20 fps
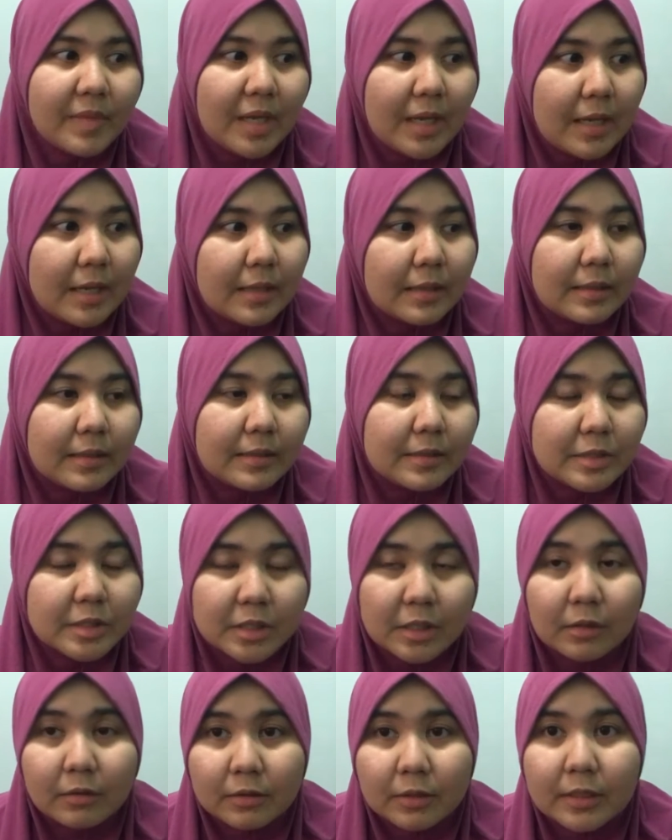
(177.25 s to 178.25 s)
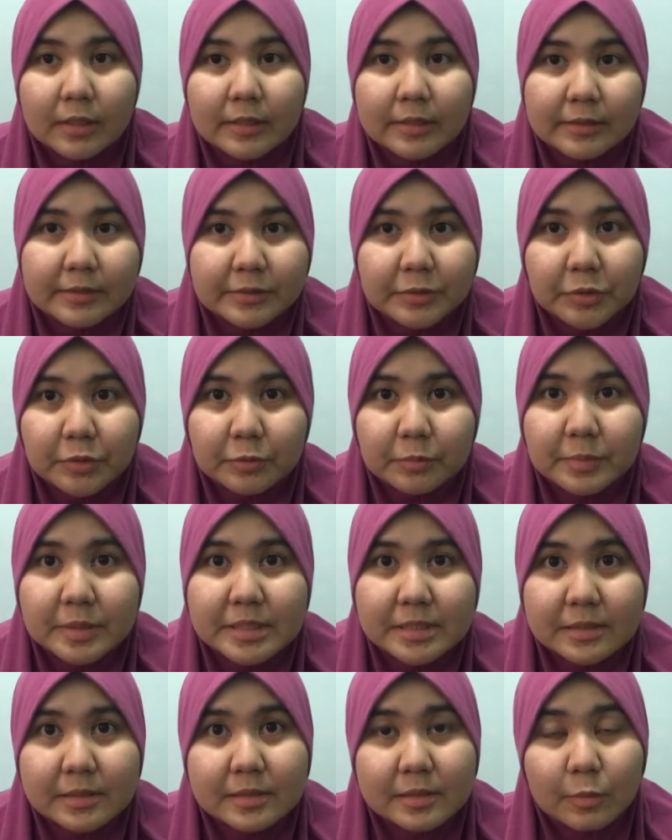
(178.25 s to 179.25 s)
and inshallah your
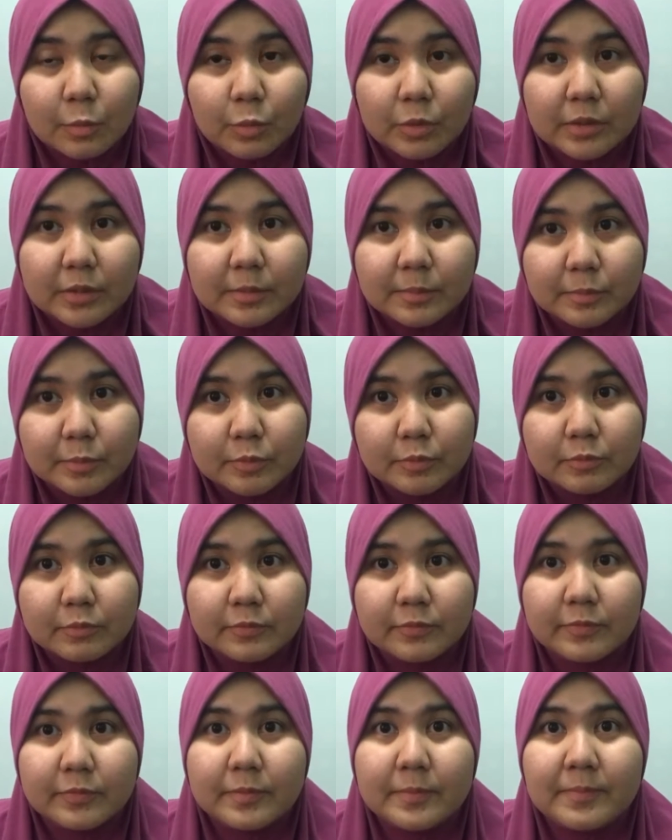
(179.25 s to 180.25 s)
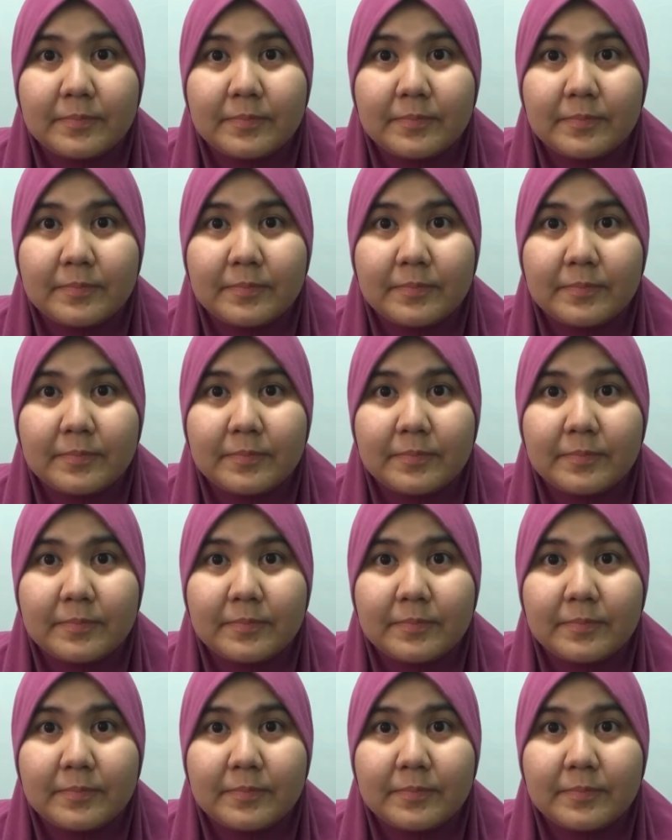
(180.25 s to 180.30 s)
business will improve.